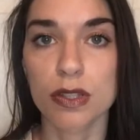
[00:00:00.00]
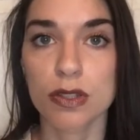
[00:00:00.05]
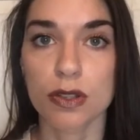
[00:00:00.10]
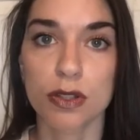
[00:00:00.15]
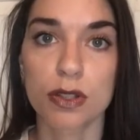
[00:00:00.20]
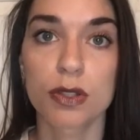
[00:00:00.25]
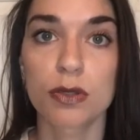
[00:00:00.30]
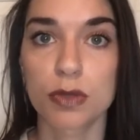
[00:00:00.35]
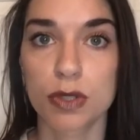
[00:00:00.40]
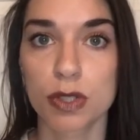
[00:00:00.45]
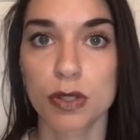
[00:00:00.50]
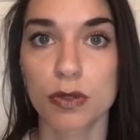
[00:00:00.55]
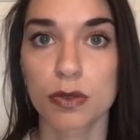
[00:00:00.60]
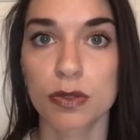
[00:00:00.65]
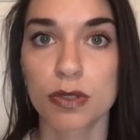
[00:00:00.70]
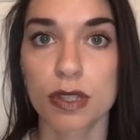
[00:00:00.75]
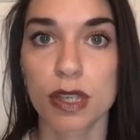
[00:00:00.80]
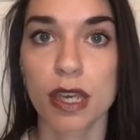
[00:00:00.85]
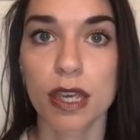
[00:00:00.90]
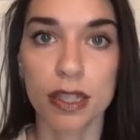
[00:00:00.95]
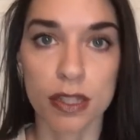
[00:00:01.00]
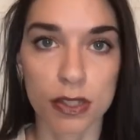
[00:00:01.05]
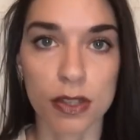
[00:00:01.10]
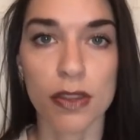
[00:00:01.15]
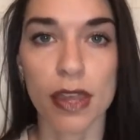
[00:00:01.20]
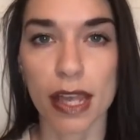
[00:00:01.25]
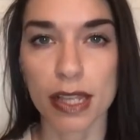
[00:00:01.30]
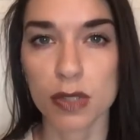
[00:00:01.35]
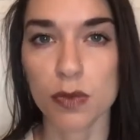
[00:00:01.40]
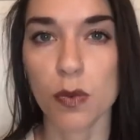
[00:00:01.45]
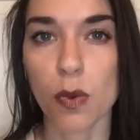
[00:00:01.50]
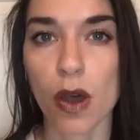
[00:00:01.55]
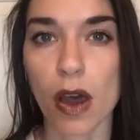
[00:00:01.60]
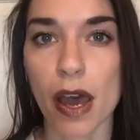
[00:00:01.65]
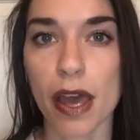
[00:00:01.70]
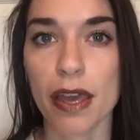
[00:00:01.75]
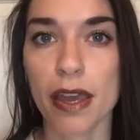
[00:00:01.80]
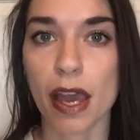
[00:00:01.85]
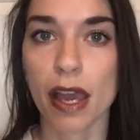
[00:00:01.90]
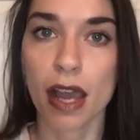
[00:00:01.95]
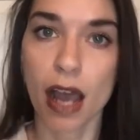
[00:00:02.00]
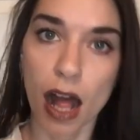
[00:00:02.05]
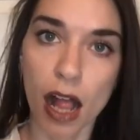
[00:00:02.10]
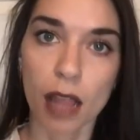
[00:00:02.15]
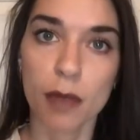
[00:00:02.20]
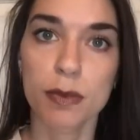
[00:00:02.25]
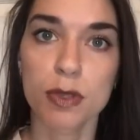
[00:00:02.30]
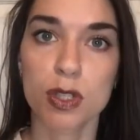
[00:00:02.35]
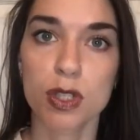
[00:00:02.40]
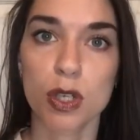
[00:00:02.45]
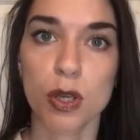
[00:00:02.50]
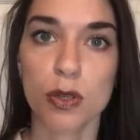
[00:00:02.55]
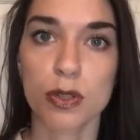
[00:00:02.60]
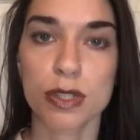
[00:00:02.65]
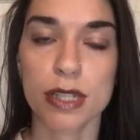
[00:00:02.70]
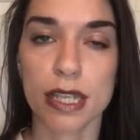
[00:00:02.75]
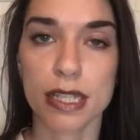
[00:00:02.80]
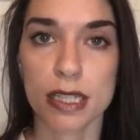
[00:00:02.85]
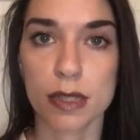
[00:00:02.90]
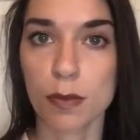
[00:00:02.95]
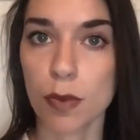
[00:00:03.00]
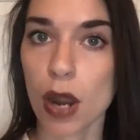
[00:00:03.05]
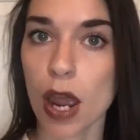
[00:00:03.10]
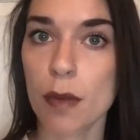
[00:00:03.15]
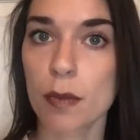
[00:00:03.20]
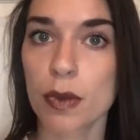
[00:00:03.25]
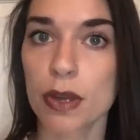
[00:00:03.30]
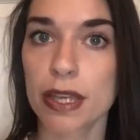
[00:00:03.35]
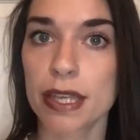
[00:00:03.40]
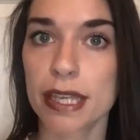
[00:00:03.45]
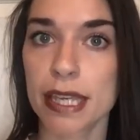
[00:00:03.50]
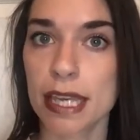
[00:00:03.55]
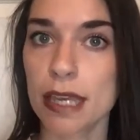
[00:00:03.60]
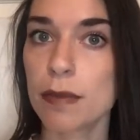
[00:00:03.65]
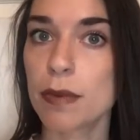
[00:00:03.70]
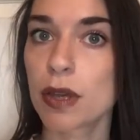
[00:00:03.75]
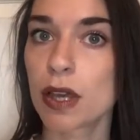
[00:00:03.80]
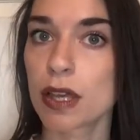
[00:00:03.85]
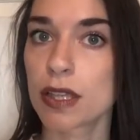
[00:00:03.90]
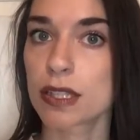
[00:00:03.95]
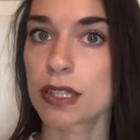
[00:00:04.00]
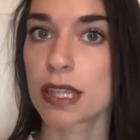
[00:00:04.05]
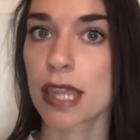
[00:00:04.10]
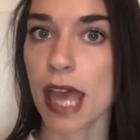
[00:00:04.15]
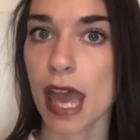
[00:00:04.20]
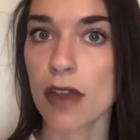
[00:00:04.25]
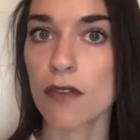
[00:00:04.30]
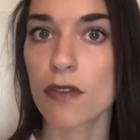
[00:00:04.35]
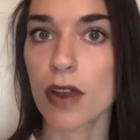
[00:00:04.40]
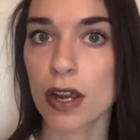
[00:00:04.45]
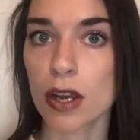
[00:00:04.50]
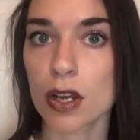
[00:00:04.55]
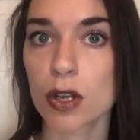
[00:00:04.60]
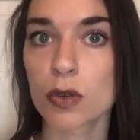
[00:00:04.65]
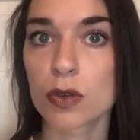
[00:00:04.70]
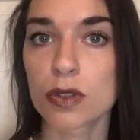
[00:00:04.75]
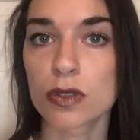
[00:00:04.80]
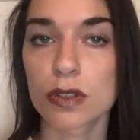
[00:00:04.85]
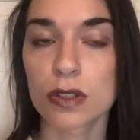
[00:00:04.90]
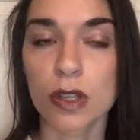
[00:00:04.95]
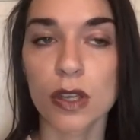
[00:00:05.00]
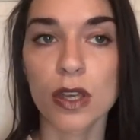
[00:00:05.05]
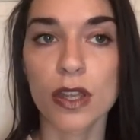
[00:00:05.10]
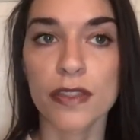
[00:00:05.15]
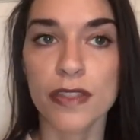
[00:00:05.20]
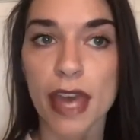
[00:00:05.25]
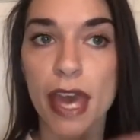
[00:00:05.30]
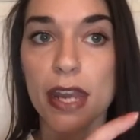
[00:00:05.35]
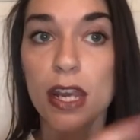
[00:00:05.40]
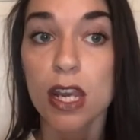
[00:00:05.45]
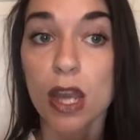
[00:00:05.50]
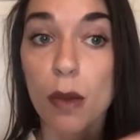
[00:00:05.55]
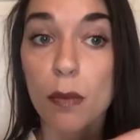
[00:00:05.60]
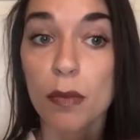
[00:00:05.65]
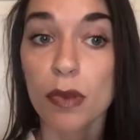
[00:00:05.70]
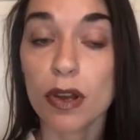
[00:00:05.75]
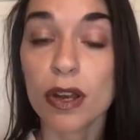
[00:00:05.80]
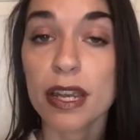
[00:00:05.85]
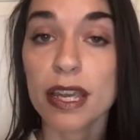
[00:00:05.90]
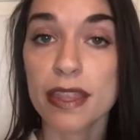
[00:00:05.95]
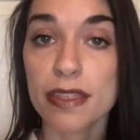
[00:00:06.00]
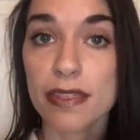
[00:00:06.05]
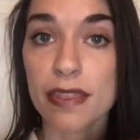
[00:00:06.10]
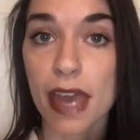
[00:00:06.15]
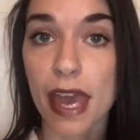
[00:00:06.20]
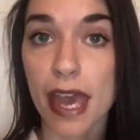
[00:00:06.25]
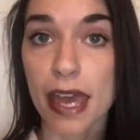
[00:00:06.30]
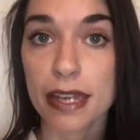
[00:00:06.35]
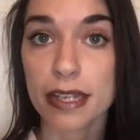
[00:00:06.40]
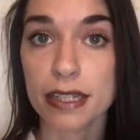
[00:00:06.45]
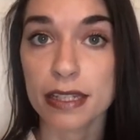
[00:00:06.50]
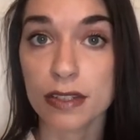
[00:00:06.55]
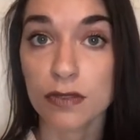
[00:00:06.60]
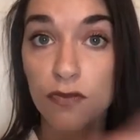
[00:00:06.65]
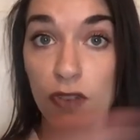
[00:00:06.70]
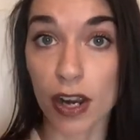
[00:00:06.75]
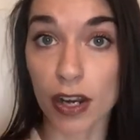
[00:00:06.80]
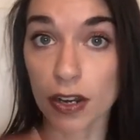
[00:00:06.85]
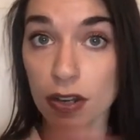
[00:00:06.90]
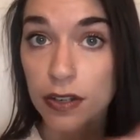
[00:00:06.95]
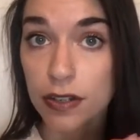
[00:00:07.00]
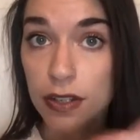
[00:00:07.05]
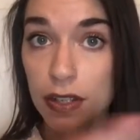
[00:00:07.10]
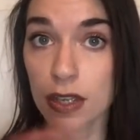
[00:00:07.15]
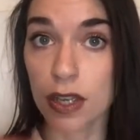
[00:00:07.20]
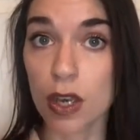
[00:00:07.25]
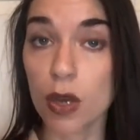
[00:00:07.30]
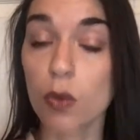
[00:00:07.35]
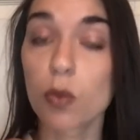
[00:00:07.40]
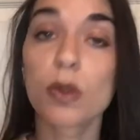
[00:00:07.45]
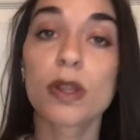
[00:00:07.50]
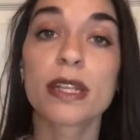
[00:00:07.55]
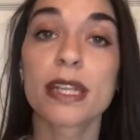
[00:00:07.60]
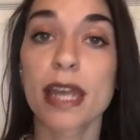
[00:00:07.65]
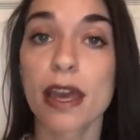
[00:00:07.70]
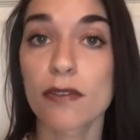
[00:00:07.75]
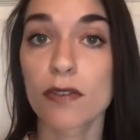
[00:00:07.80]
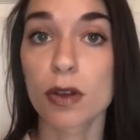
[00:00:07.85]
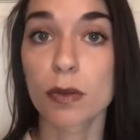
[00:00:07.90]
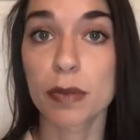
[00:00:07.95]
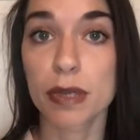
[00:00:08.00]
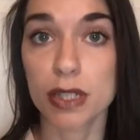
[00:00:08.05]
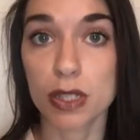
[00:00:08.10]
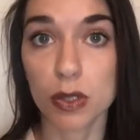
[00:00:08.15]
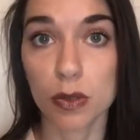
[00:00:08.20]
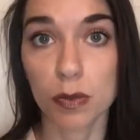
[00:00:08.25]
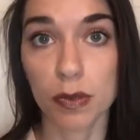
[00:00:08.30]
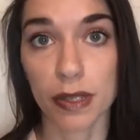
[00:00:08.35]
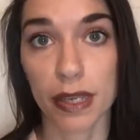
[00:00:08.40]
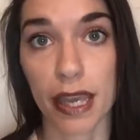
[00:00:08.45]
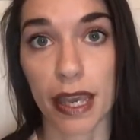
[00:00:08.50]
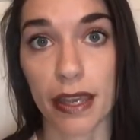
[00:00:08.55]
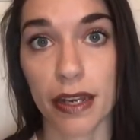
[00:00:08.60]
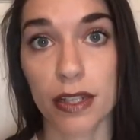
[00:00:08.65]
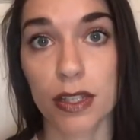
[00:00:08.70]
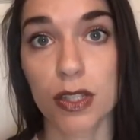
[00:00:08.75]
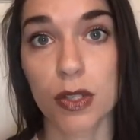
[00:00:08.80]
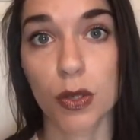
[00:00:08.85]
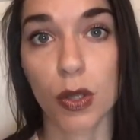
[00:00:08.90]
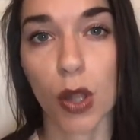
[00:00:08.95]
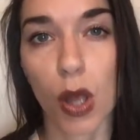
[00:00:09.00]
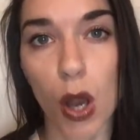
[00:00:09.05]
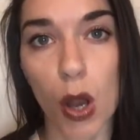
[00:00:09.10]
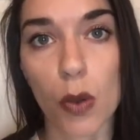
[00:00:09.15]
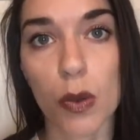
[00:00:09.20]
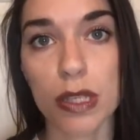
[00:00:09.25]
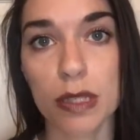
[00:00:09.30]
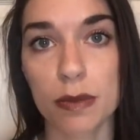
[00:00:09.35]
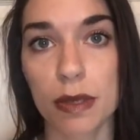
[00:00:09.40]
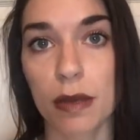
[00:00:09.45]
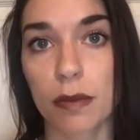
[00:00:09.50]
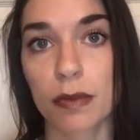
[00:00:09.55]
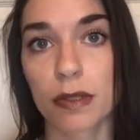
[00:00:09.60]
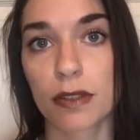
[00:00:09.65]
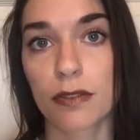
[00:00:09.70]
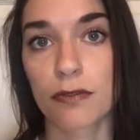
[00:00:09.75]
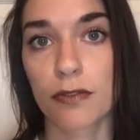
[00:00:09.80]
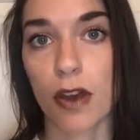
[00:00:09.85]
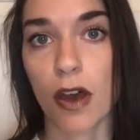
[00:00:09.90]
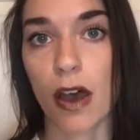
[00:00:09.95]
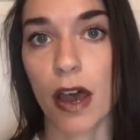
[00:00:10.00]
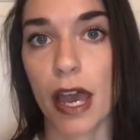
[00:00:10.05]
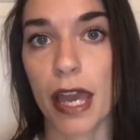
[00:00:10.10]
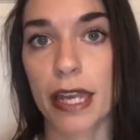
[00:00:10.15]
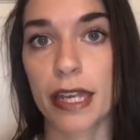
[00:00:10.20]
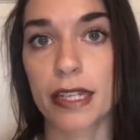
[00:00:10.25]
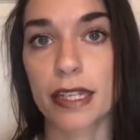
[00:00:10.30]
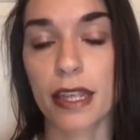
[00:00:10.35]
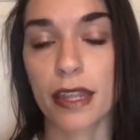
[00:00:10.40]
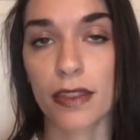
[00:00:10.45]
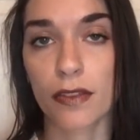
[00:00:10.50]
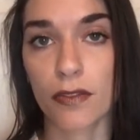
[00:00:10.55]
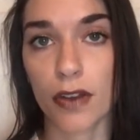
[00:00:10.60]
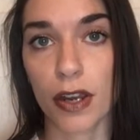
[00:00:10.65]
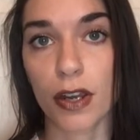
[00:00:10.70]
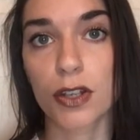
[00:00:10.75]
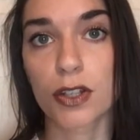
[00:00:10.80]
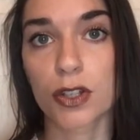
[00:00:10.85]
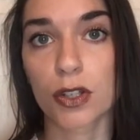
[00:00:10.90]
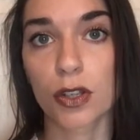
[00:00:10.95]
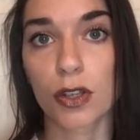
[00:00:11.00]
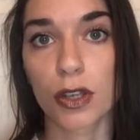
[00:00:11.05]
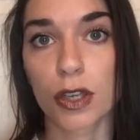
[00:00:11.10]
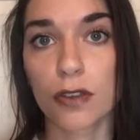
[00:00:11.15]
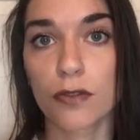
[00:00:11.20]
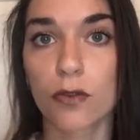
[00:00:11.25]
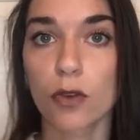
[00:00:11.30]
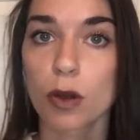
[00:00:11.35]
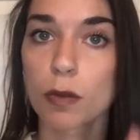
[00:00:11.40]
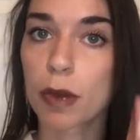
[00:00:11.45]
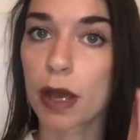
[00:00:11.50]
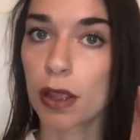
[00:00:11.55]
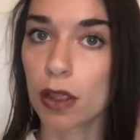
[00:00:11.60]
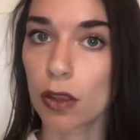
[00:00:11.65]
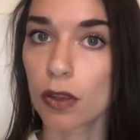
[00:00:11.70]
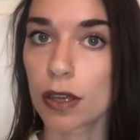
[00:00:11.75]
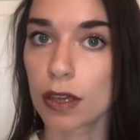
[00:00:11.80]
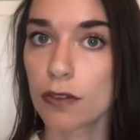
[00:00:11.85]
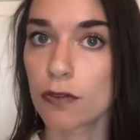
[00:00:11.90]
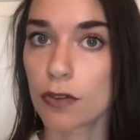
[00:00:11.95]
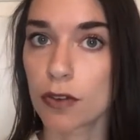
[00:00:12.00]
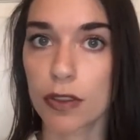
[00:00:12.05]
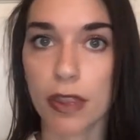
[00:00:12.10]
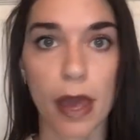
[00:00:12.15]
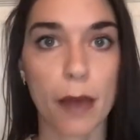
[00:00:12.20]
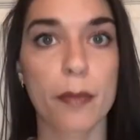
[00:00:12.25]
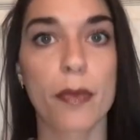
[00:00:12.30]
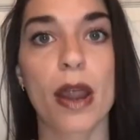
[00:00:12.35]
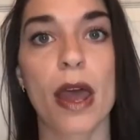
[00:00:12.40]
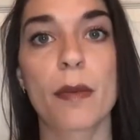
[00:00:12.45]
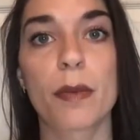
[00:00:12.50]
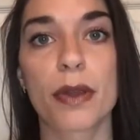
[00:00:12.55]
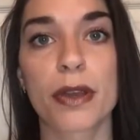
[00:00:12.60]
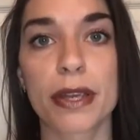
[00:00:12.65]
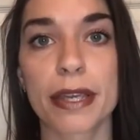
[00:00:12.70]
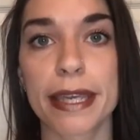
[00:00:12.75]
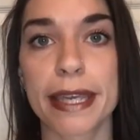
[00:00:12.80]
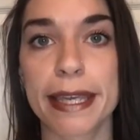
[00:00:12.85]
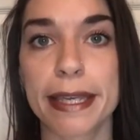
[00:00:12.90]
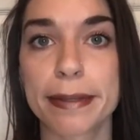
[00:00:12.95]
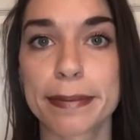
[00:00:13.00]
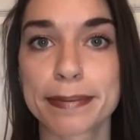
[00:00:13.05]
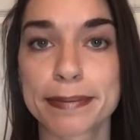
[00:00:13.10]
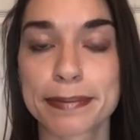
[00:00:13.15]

or two twos. So that's why a column is chosen as the primary key, because that record, that number in that record will never be duplicated. So you'll always be able to find the record you're looking for by looking for that primary key.